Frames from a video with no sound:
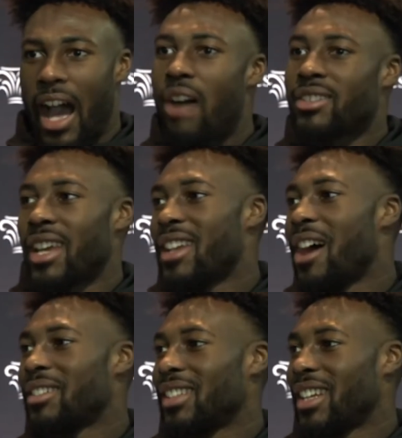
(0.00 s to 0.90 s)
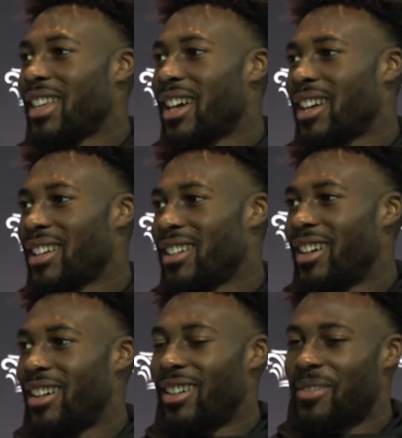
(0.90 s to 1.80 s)
I would say now it's like that.
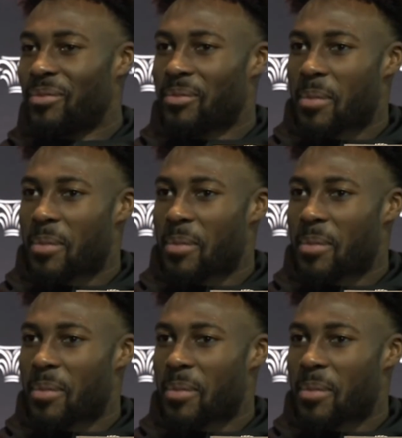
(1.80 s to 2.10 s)
I